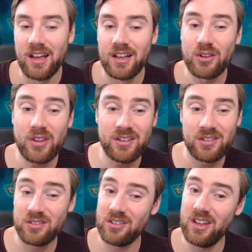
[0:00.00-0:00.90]
So
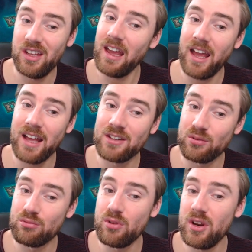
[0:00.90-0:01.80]
this has
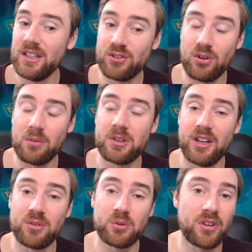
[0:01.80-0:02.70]
a really strong
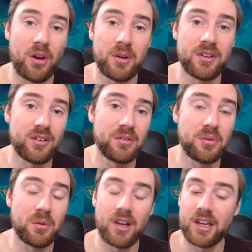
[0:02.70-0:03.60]
potential to go
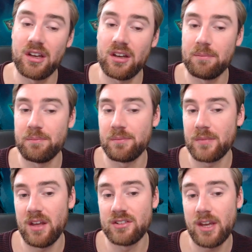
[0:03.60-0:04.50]
into like a
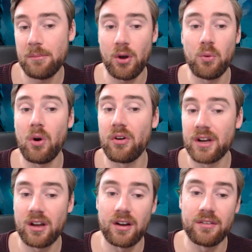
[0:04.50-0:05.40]
tempo
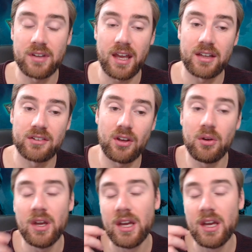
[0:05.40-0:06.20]
warrior kind of deck. So